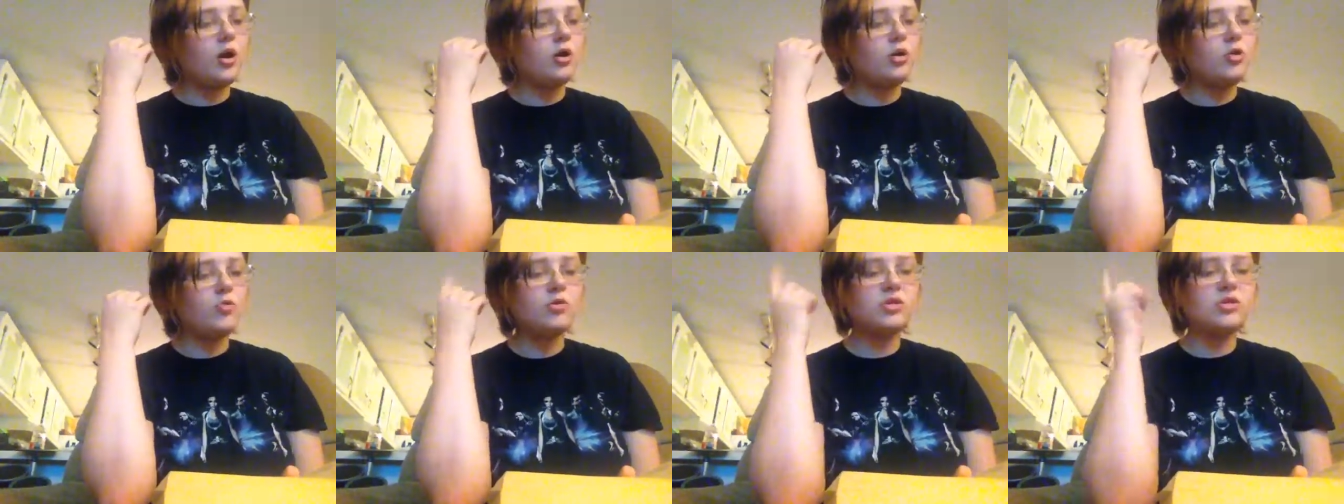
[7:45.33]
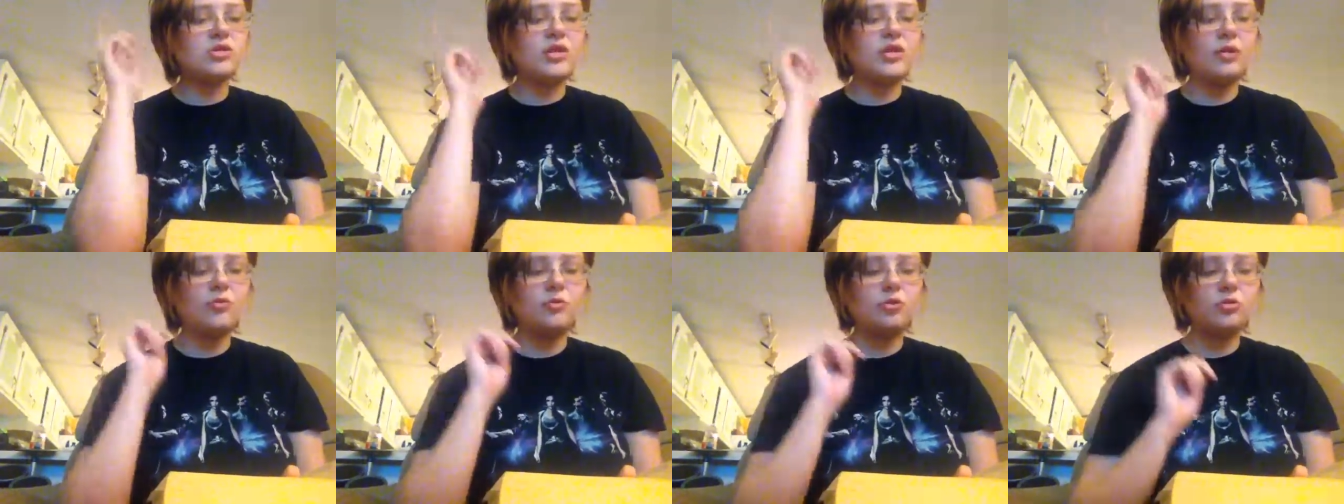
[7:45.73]
You would
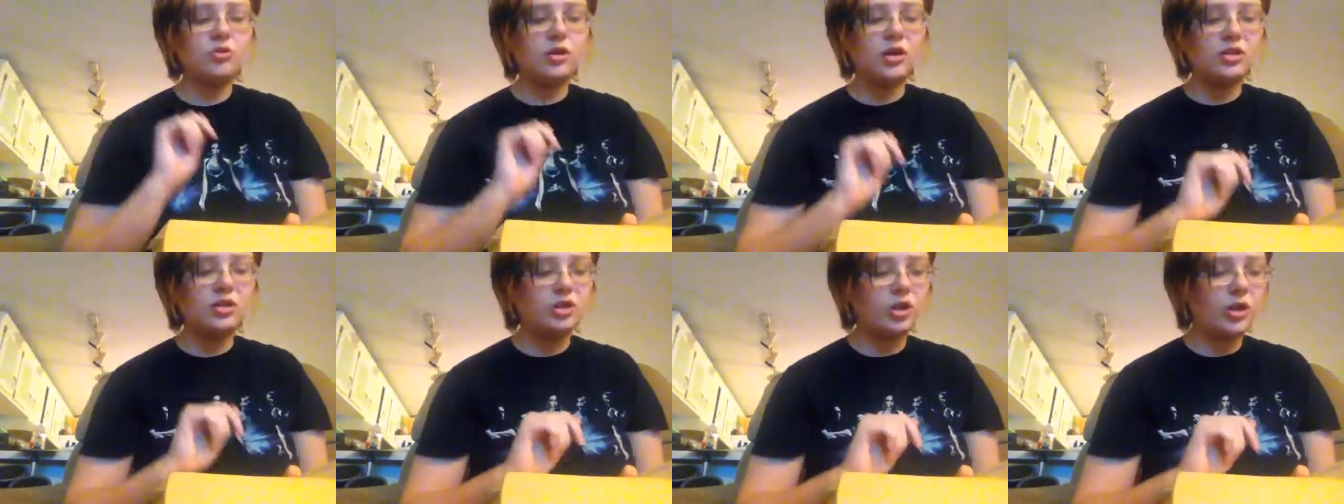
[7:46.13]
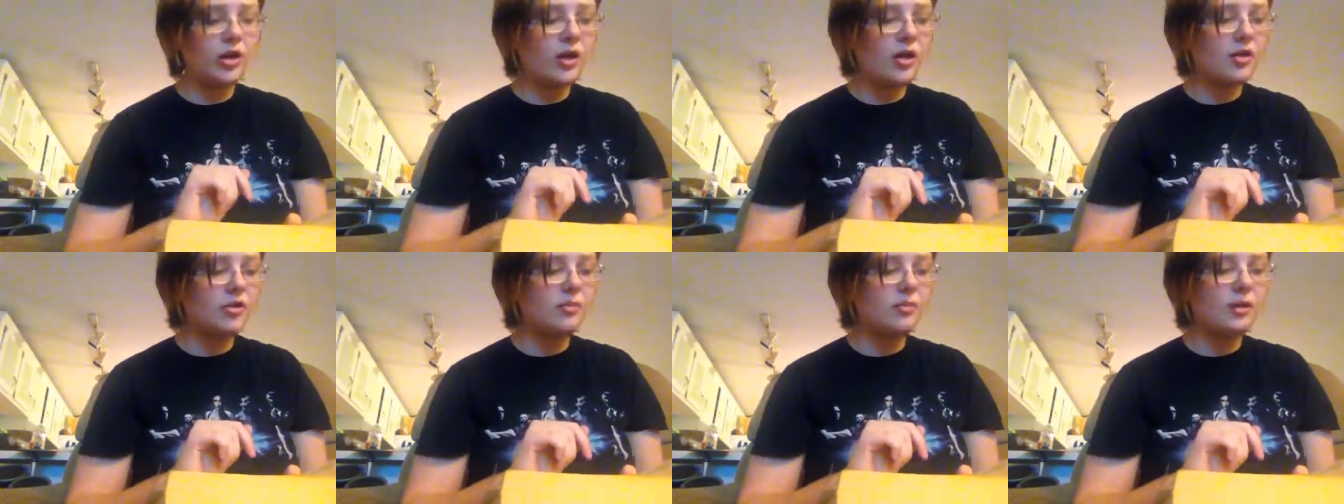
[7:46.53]
say, would you not,
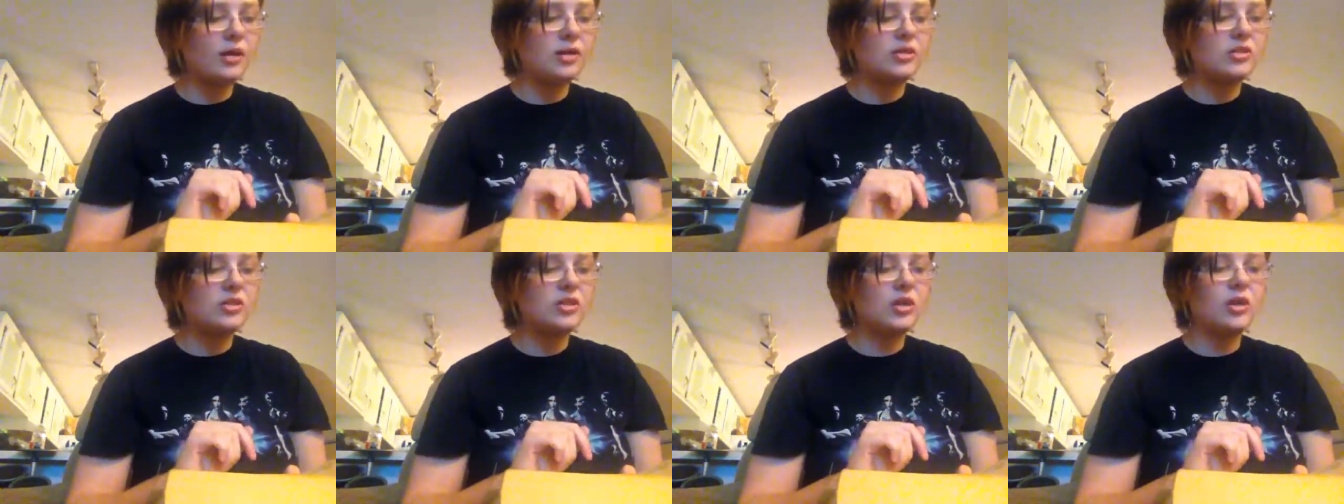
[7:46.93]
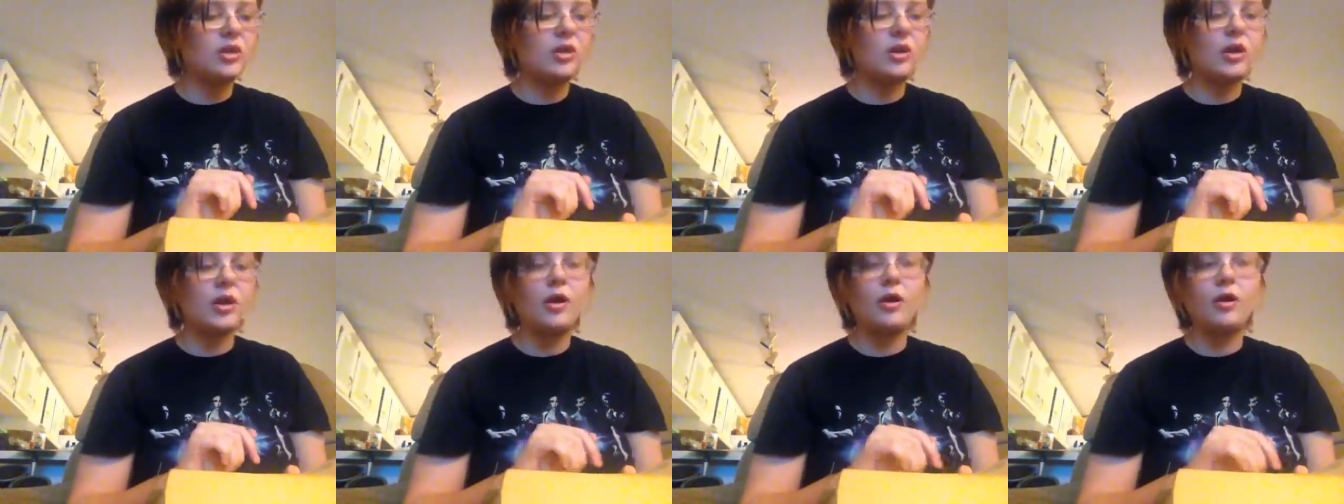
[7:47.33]
child, that my skin
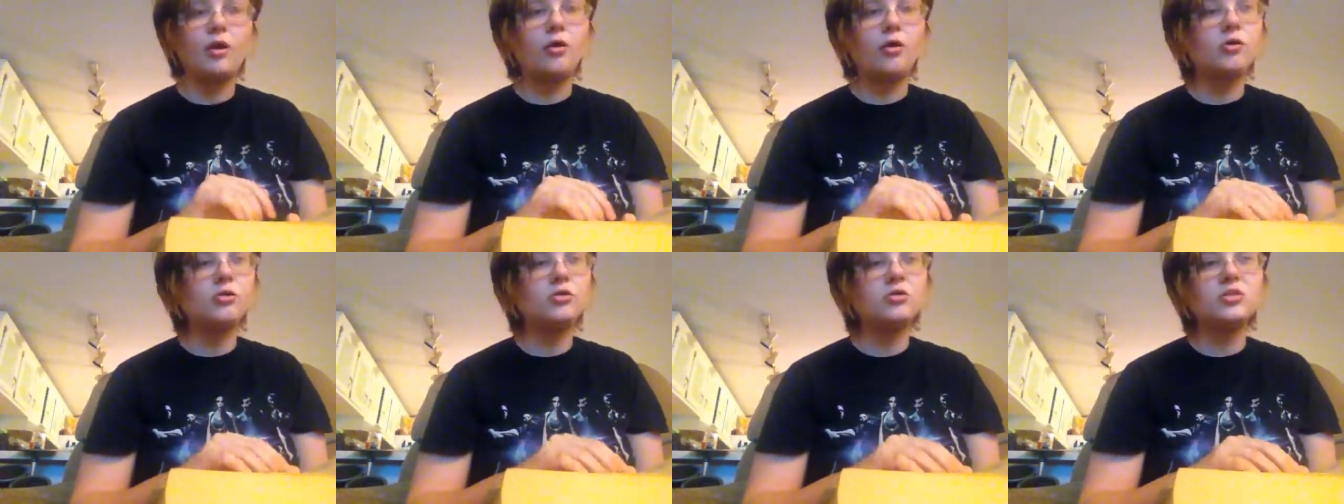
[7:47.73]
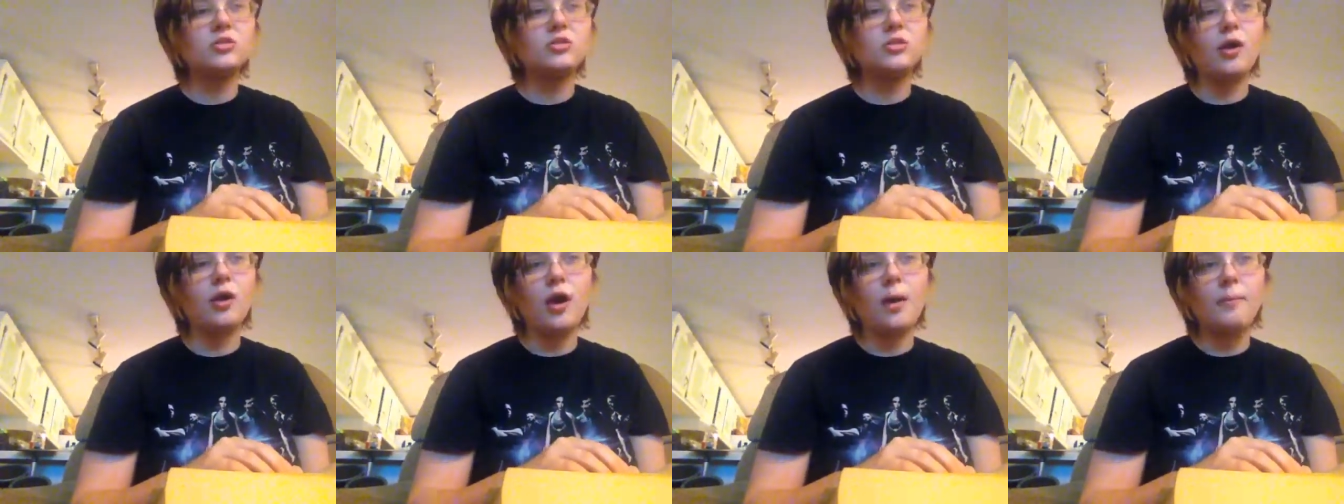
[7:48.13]
and hair are
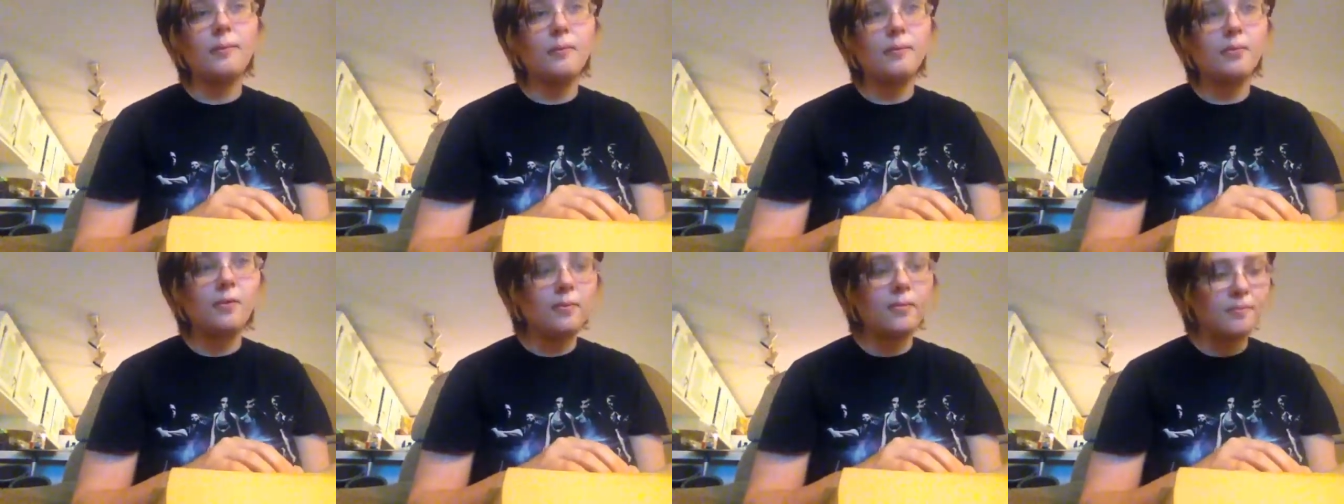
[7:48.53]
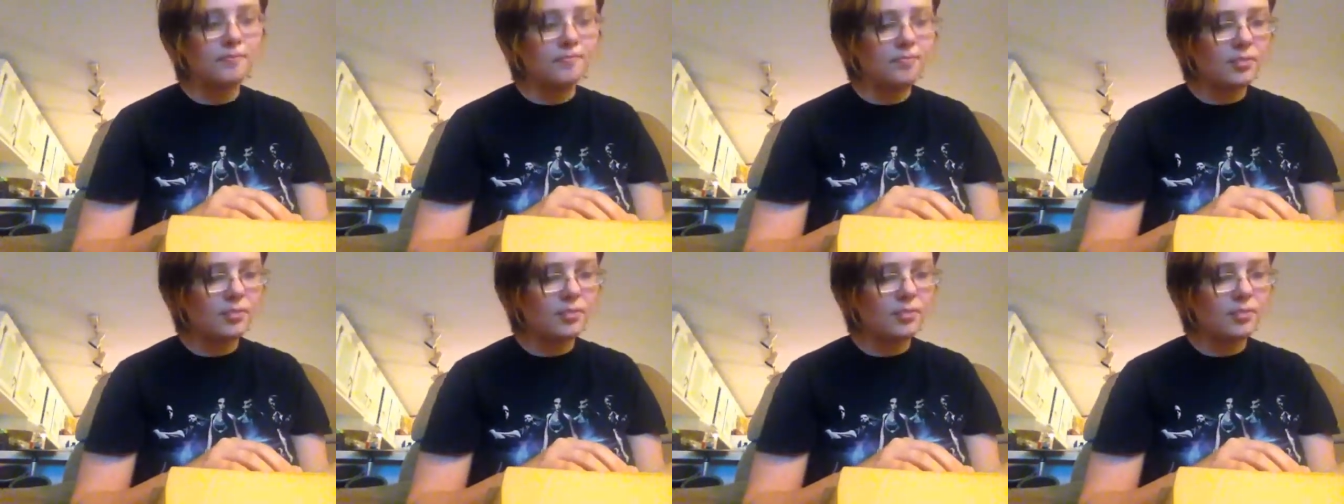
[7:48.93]
still comparable?